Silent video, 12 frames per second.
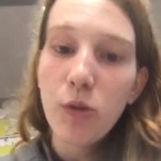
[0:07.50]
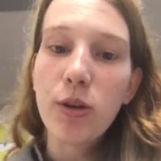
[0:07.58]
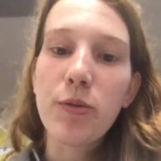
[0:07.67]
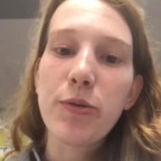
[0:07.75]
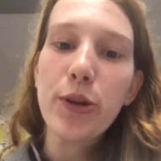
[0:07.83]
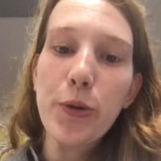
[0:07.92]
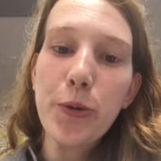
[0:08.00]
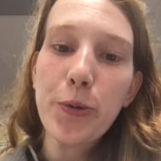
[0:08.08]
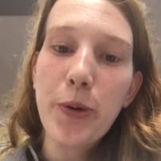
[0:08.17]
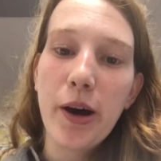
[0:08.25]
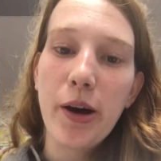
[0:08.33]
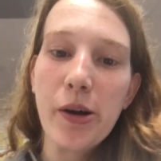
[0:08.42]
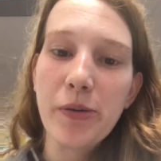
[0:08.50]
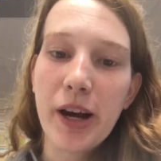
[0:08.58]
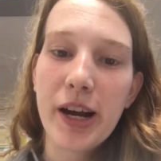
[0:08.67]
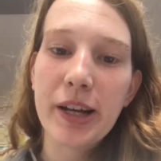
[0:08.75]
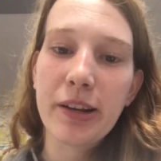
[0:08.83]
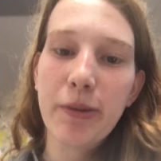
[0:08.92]
review of
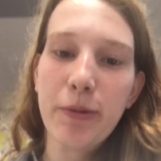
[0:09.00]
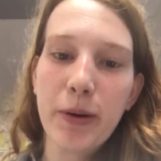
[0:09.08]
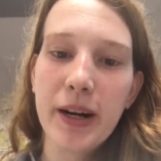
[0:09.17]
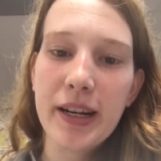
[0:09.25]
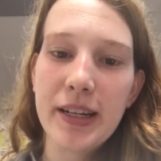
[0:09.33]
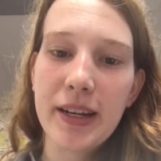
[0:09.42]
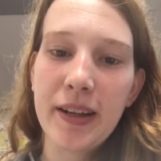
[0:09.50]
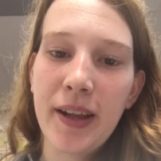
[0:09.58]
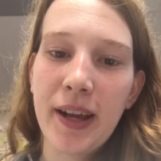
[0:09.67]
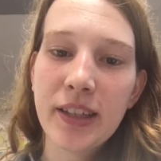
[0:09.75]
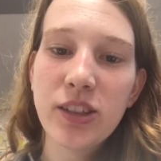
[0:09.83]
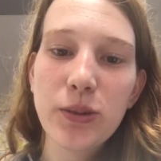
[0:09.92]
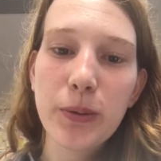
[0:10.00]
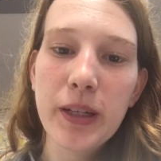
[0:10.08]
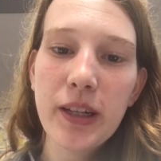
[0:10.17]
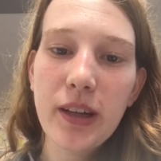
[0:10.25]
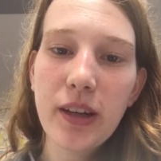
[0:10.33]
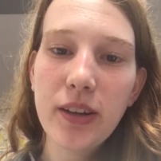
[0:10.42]
kind of what I did last
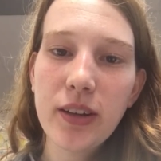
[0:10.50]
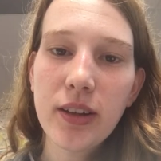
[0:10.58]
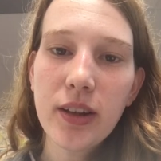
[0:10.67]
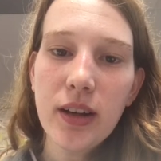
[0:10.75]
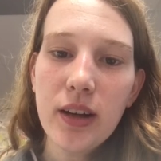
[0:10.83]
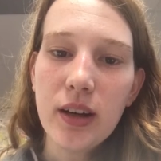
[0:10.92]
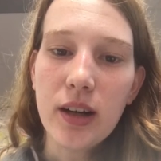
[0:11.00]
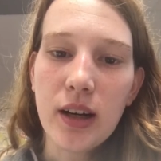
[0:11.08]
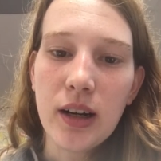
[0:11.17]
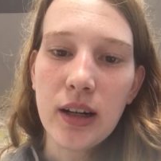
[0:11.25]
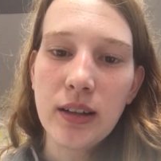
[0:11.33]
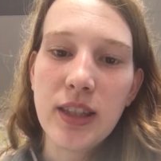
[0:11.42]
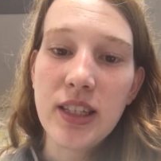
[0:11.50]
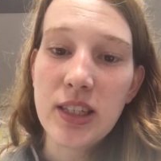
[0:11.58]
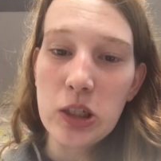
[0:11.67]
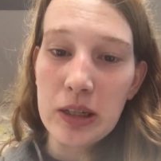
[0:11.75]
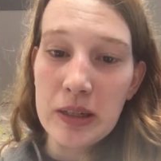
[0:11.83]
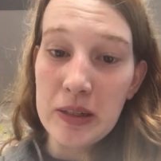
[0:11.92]
week, this
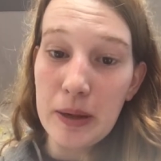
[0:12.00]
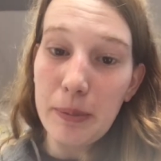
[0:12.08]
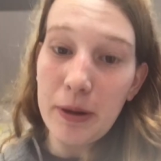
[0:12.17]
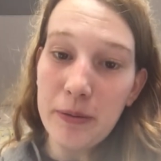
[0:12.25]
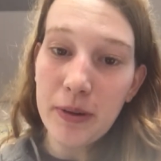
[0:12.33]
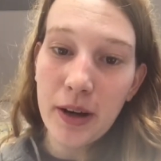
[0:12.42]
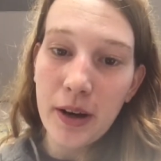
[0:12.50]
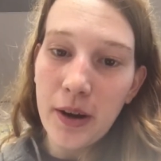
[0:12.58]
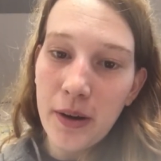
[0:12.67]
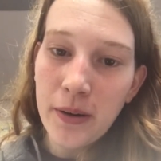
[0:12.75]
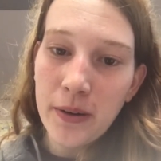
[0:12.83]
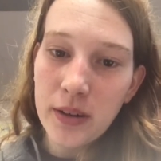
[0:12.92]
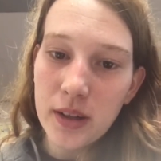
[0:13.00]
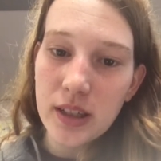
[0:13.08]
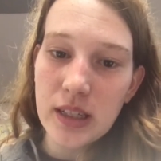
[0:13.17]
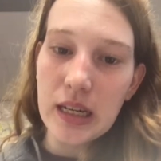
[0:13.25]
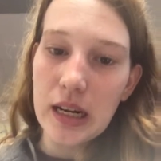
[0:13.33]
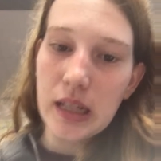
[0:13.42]
is a separate video.
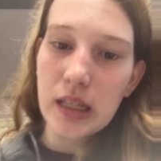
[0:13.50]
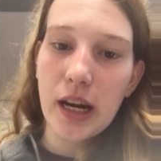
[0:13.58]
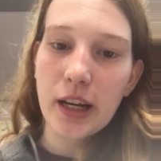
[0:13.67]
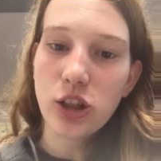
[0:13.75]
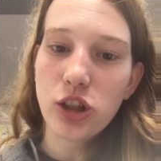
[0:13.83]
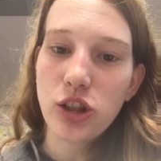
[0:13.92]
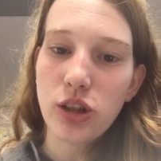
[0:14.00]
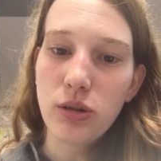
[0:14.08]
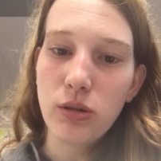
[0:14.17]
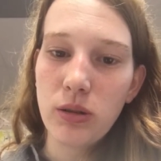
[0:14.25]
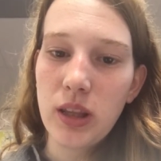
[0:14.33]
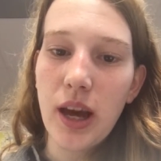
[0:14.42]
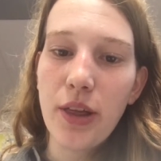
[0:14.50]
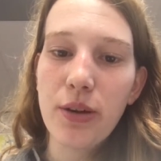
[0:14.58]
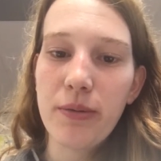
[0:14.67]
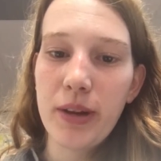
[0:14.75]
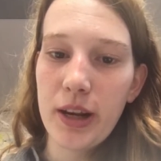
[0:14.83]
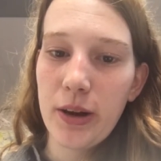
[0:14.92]
It's not attached to the
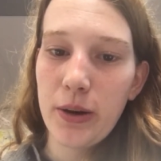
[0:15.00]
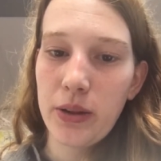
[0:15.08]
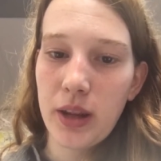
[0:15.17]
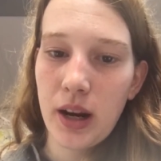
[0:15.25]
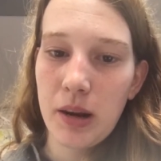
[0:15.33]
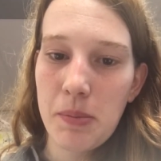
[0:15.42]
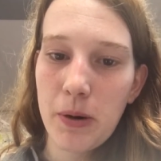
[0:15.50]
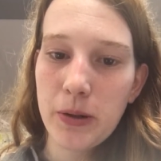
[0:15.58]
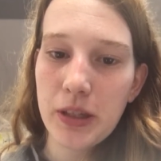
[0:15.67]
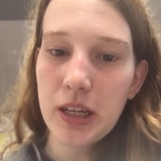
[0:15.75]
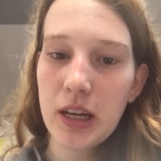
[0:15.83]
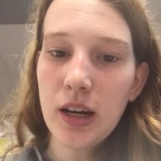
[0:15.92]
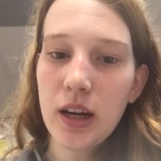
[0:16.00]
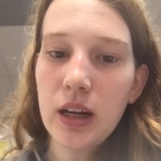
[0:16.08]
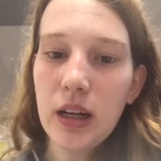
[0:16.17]
other video that I posted.